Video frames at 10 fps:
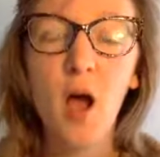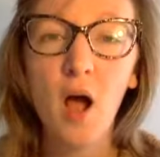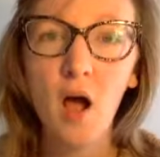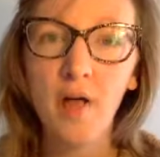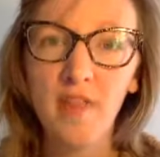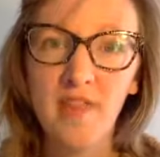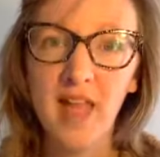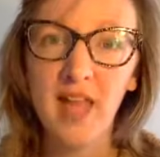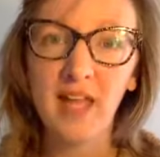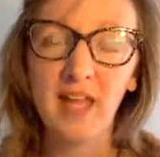Are
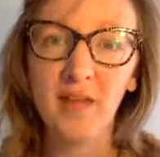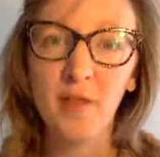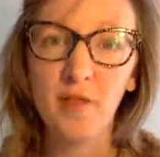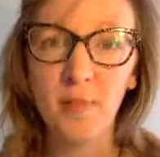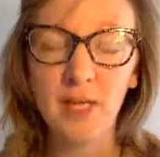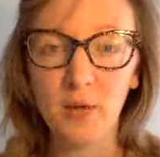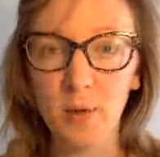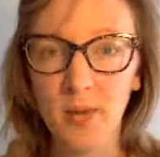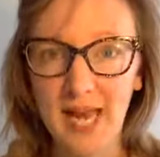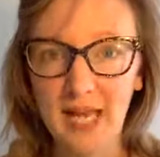they the
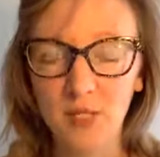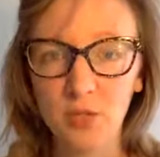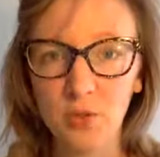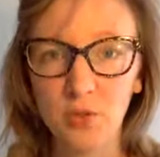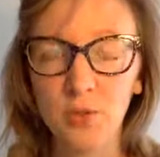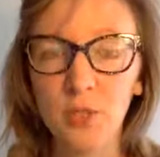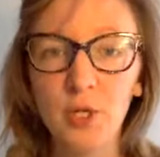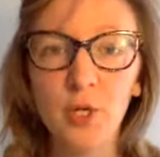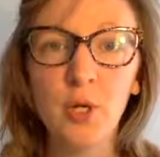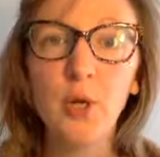be-all and end-all?
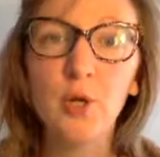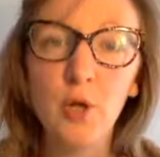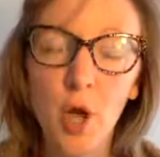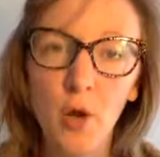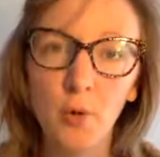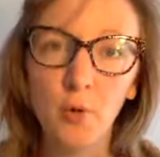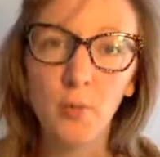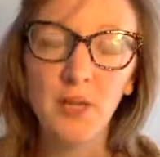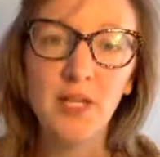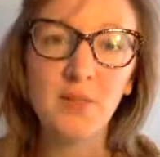No,
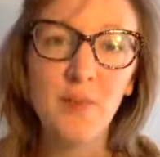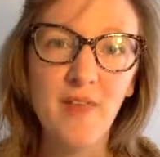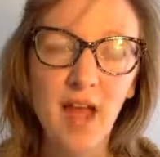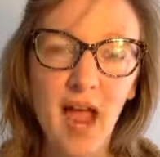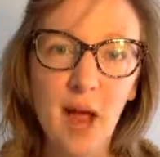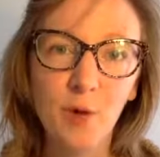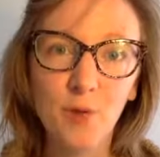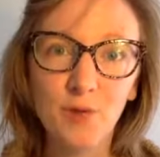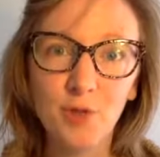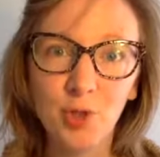because
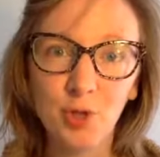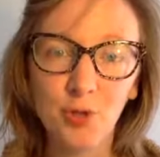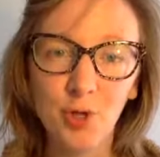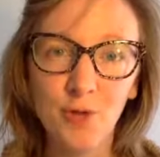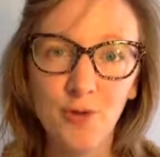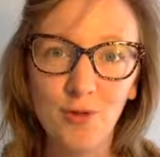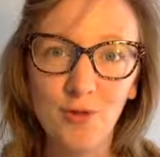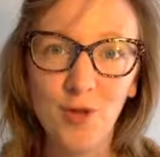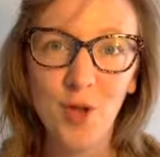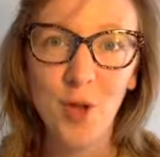without truth,
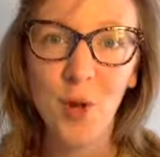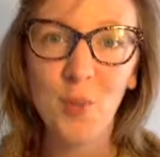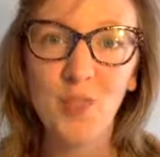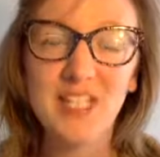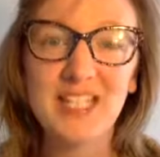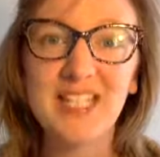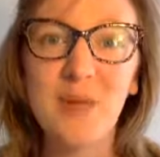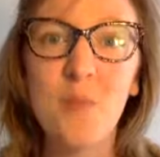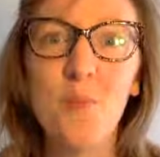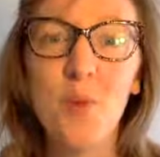which is
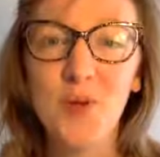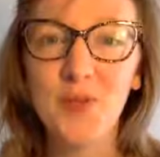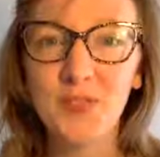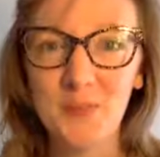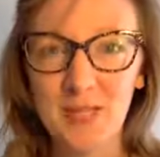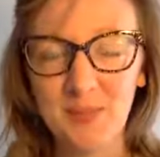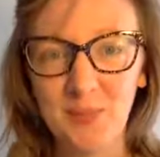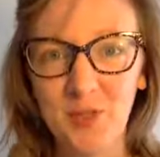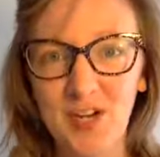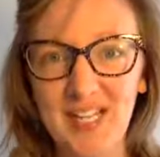the most
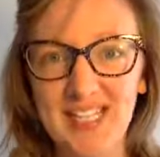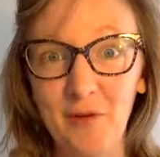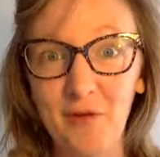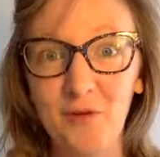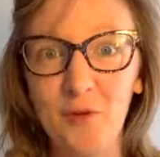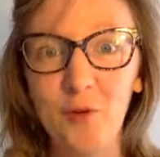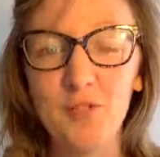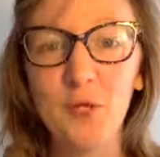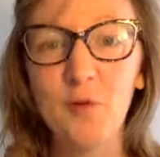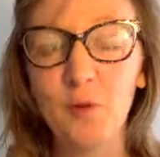mesmerizing
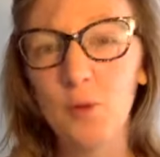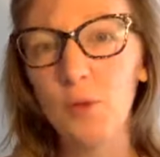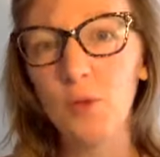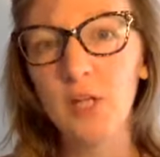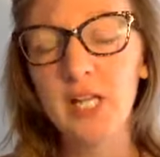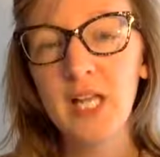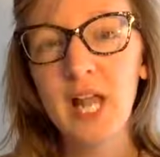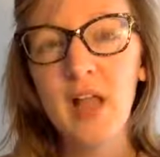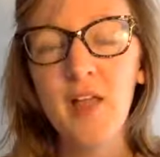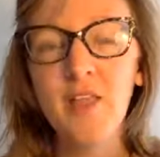force of all,
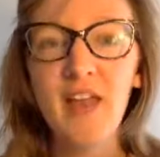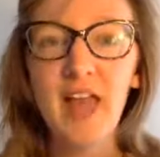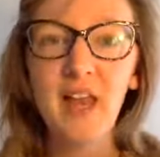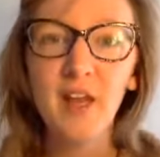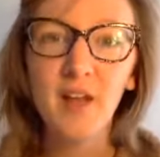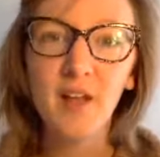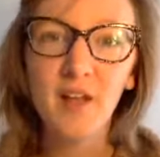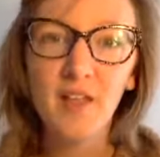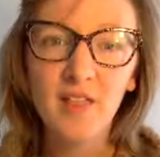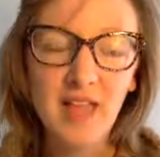then
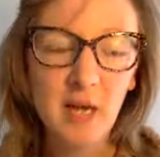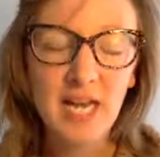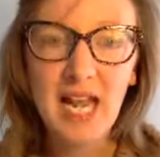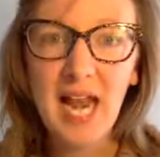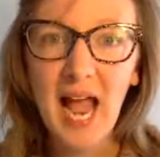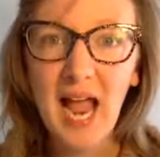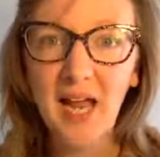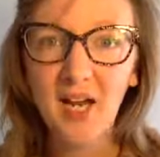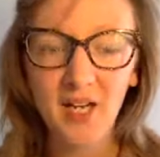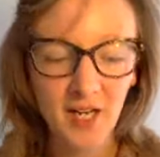they lack
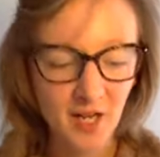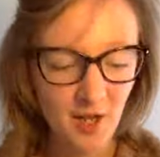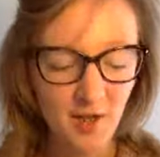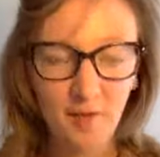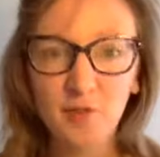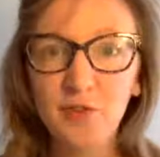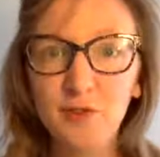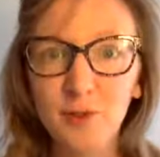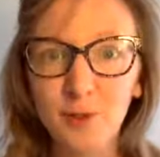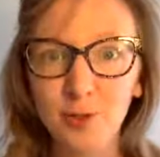
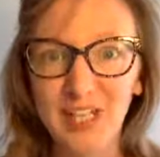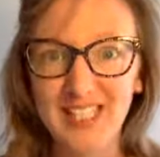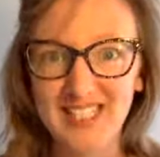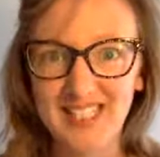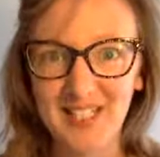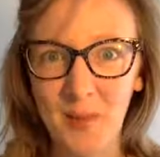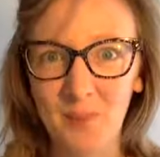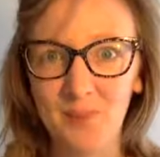fullness,